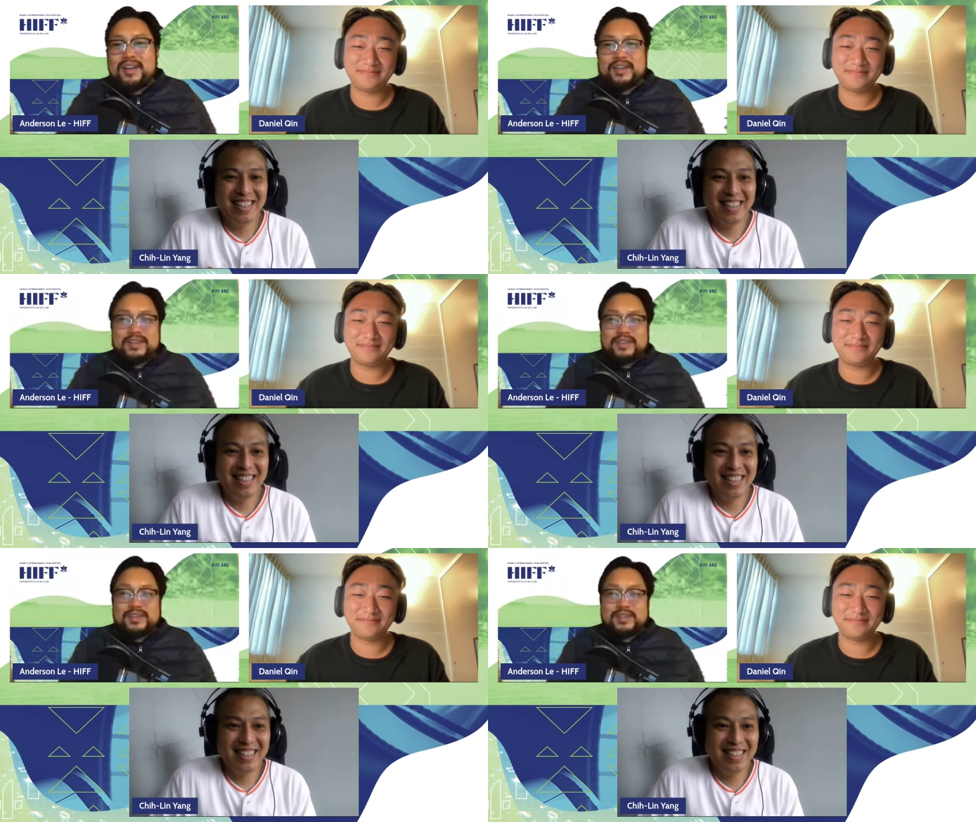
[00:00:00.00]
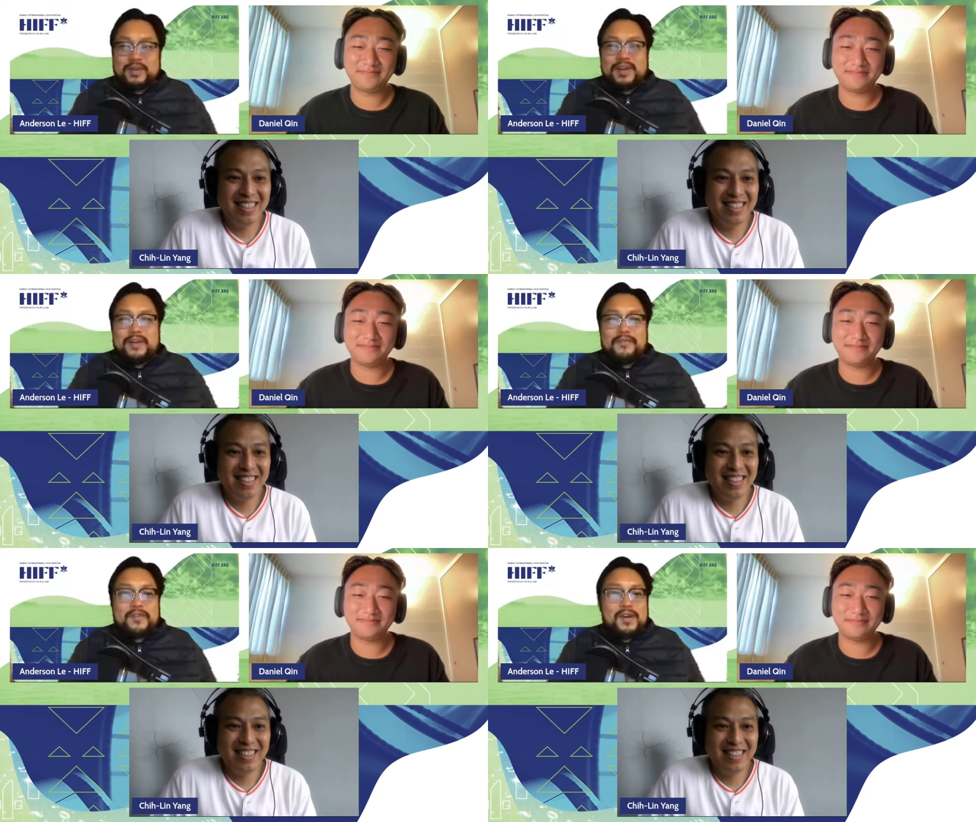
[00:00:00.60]
Speaker 1: to to screen your
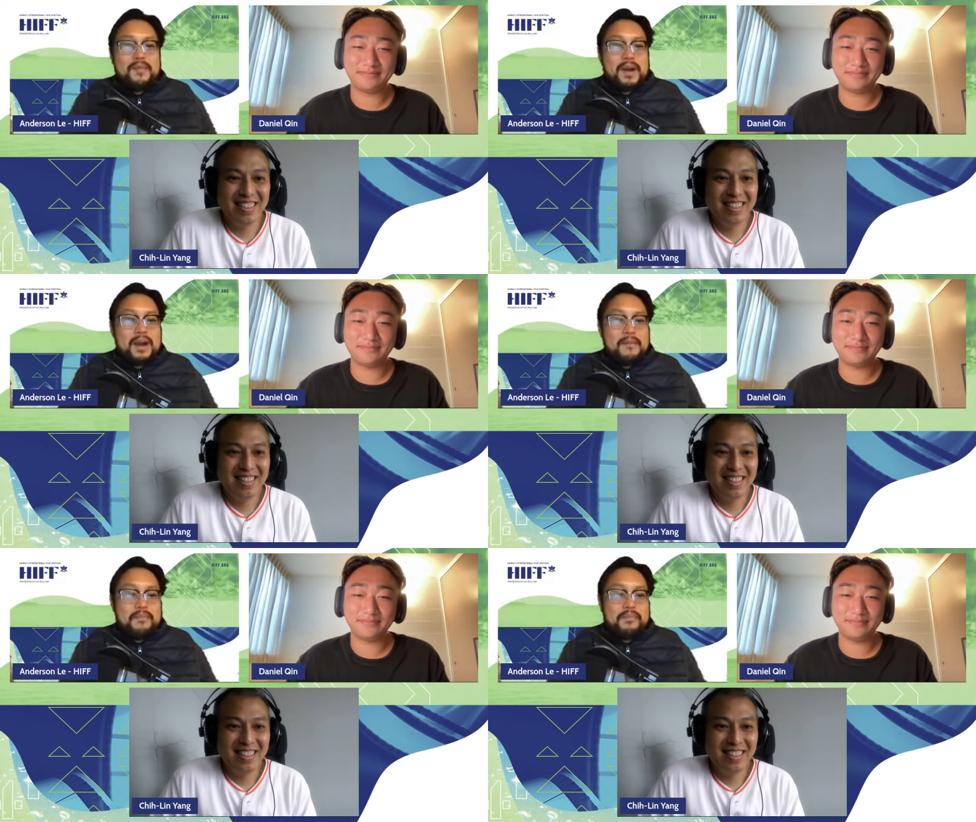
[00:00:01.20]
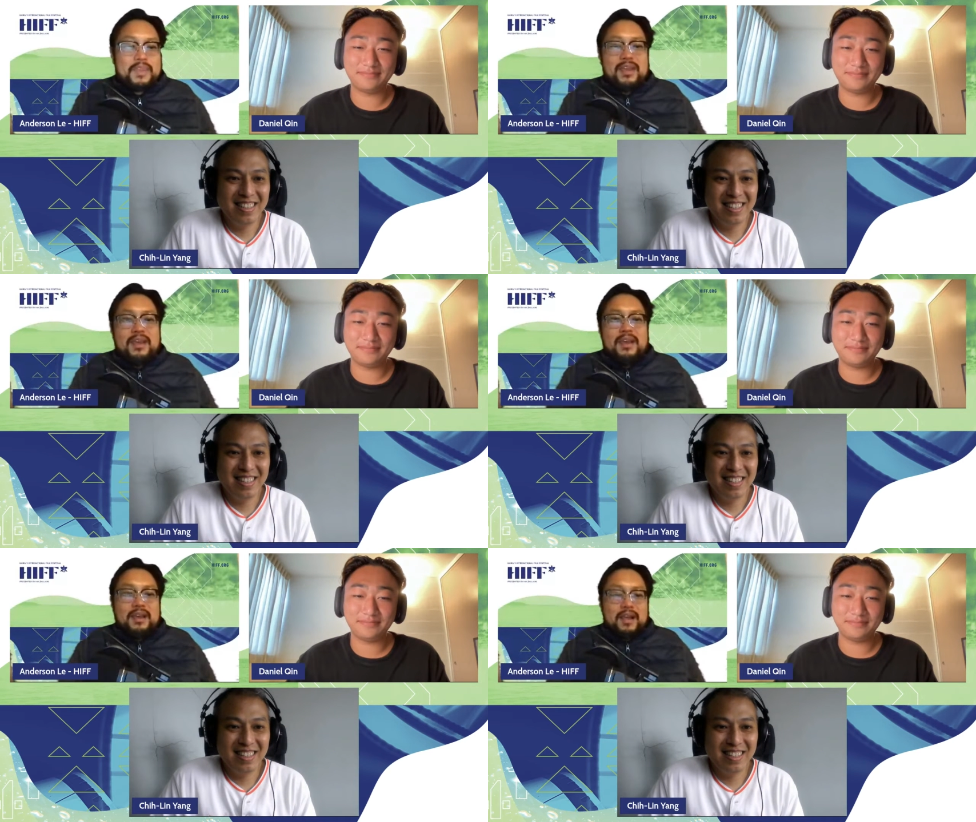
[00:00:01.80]
film. Um,
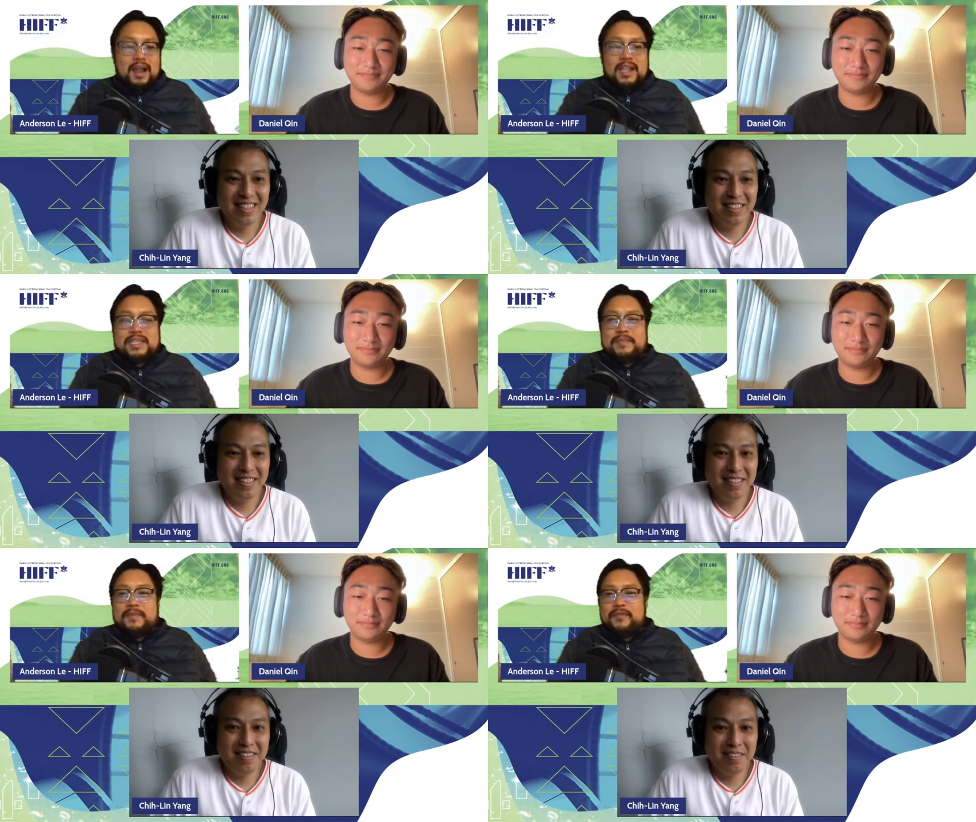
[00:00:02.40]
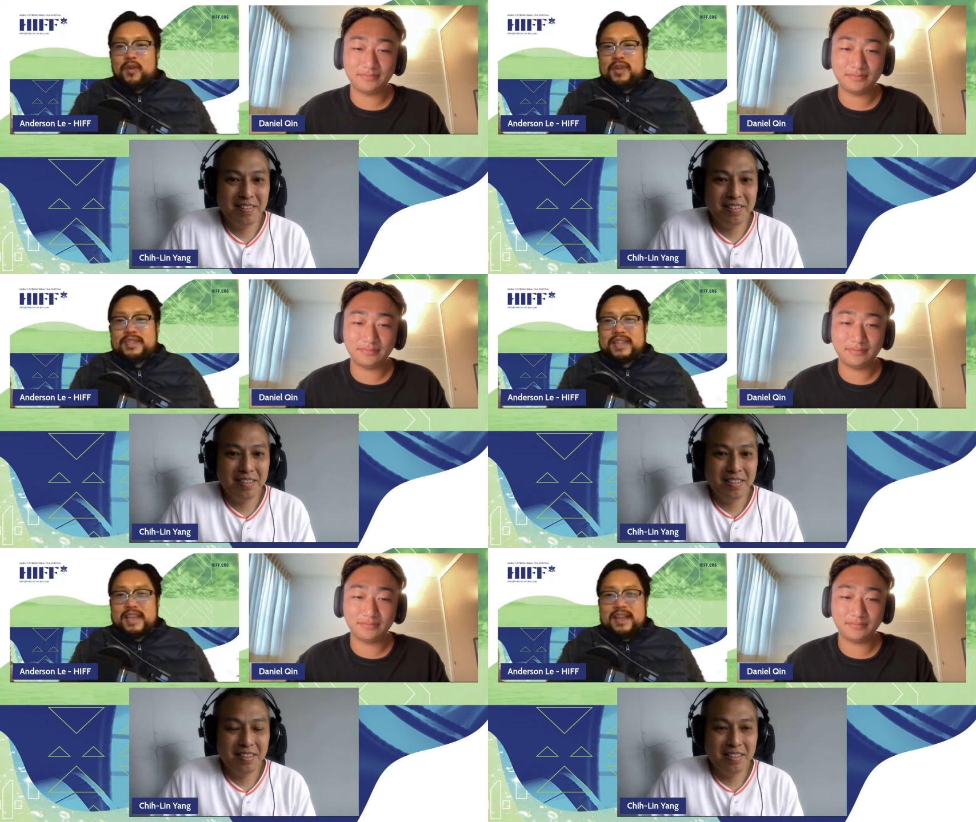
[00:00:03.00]
uh, Listen before you
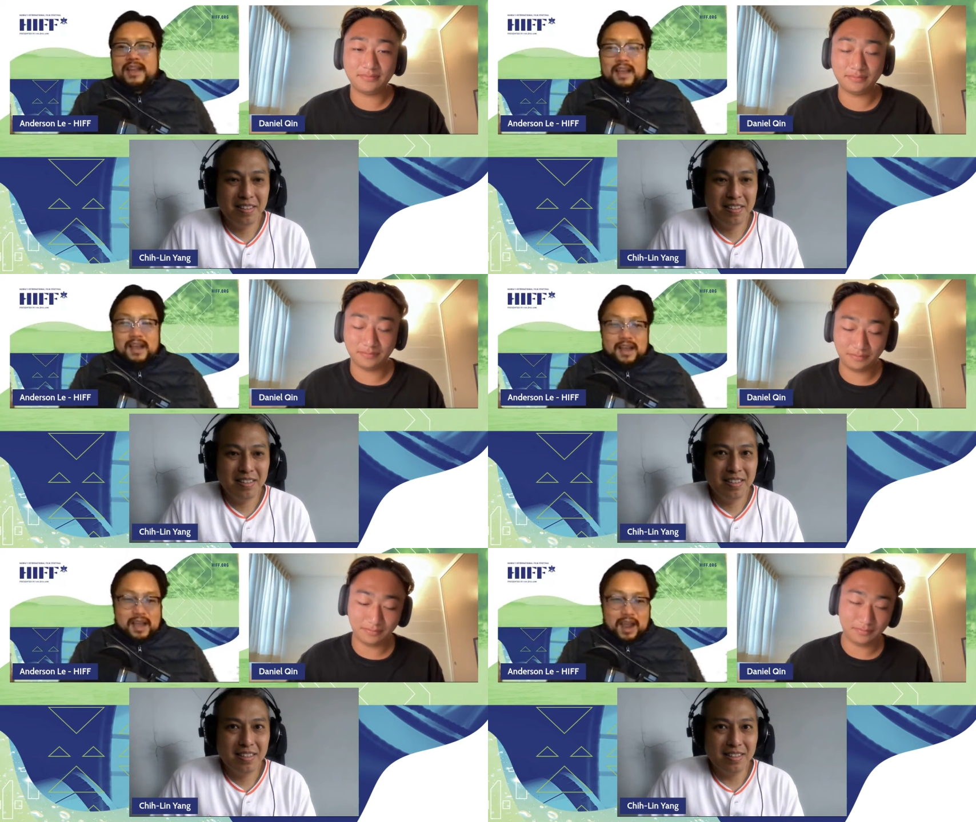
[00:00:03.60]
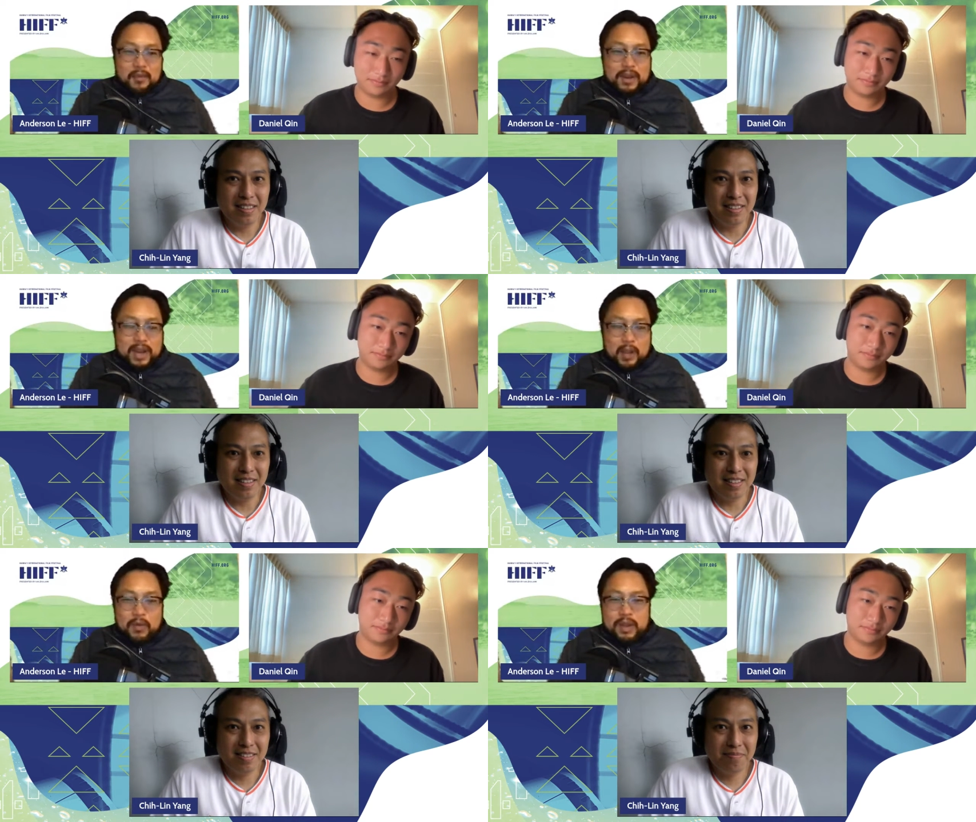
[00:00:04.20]
sing. Uh, I really, I
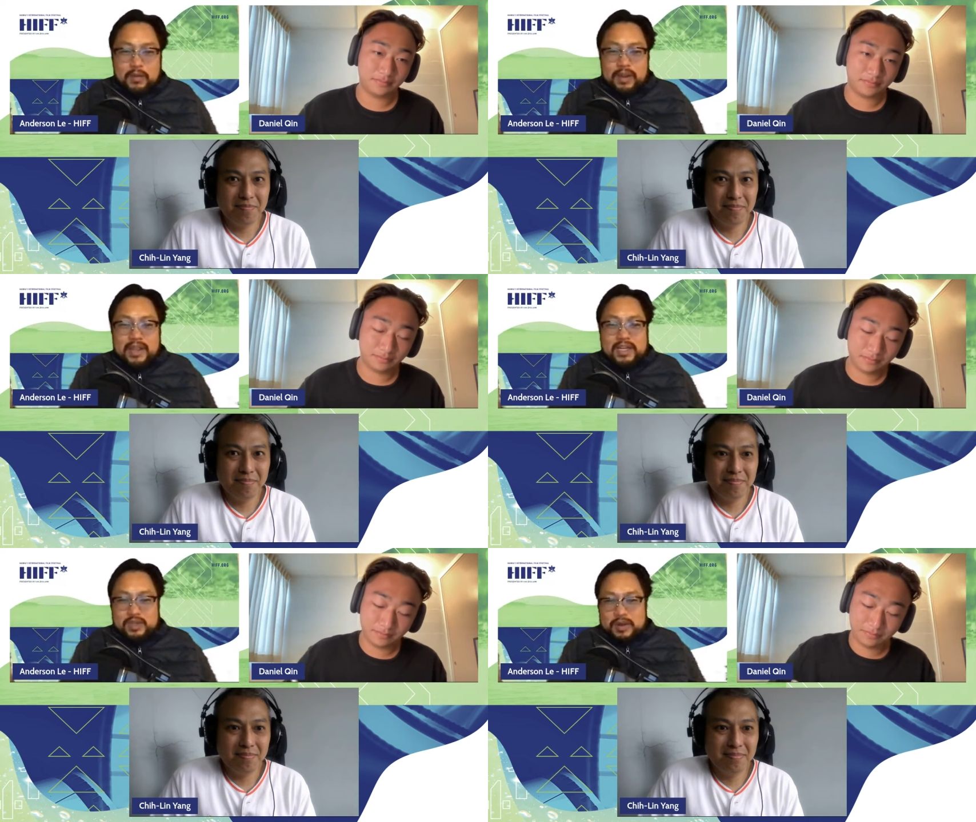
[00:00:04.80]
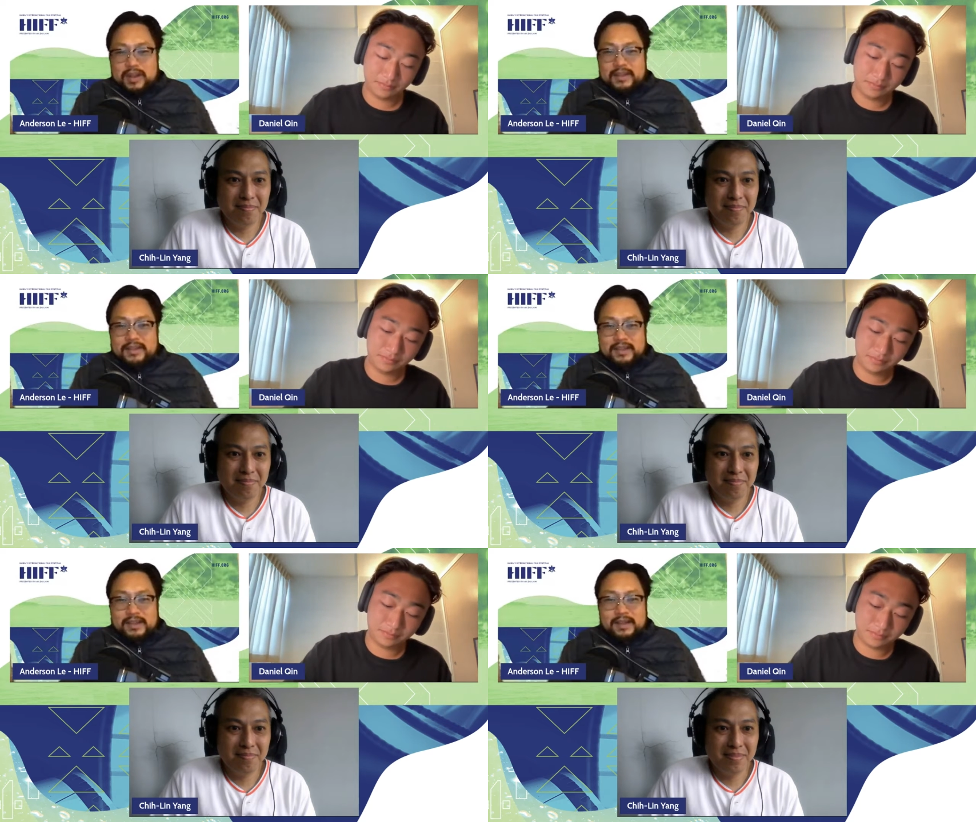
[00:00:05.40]
really, really enjoyed it.
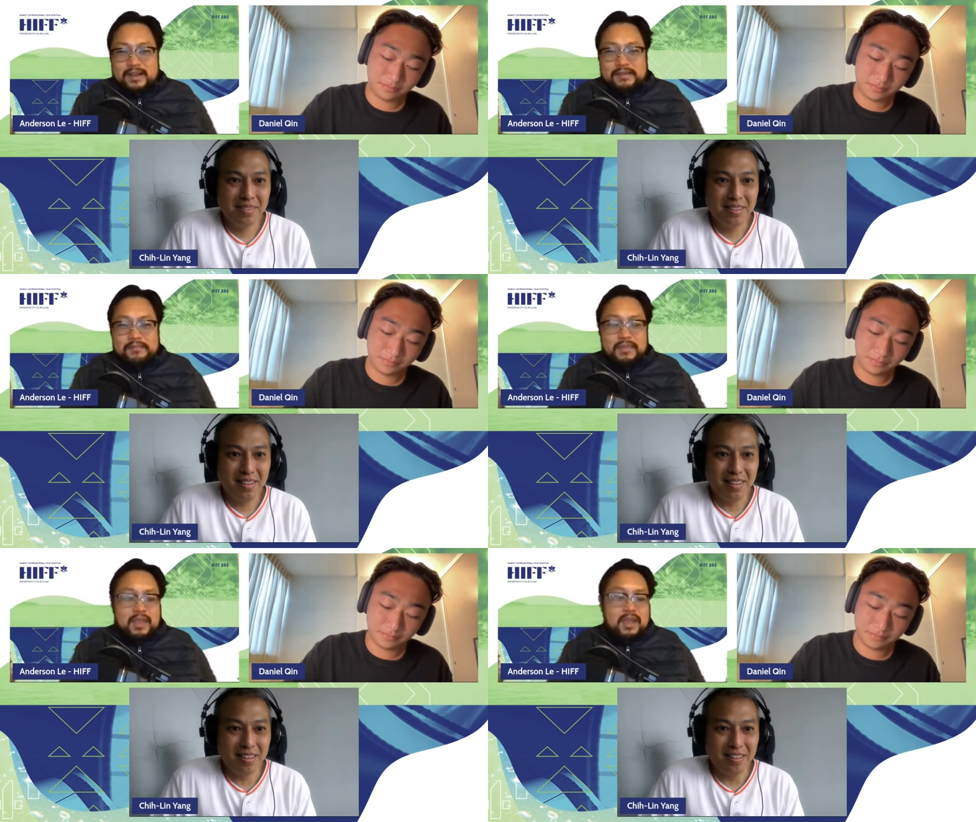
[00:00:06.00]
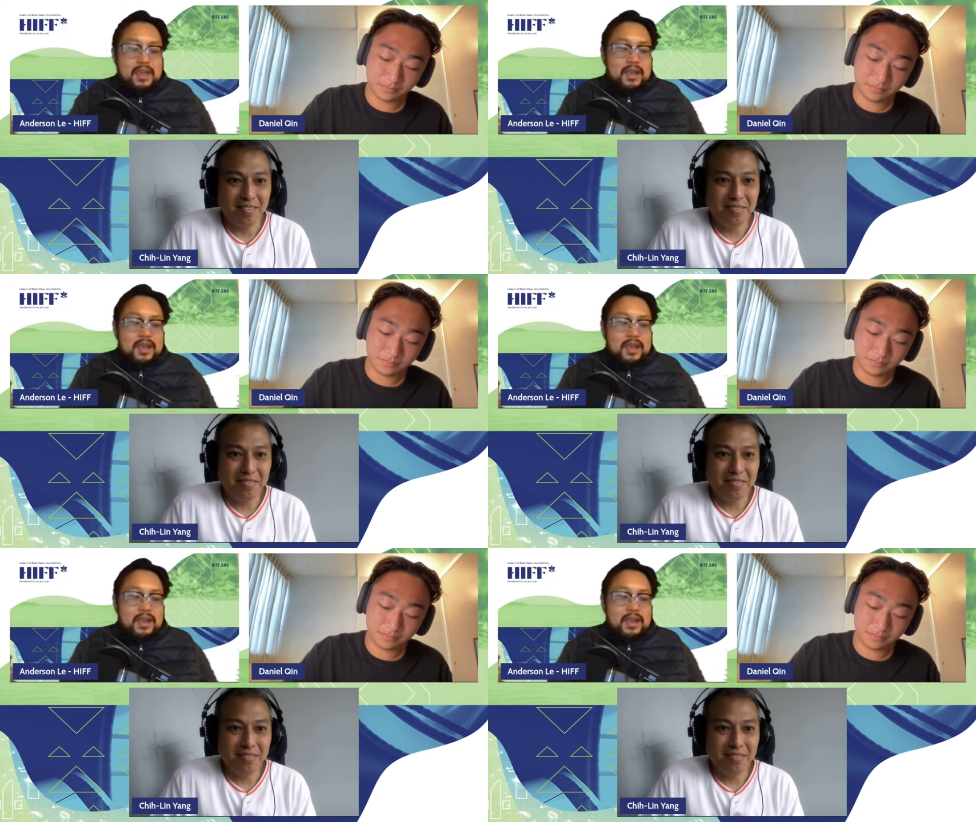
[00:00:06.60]
Um, Thank you.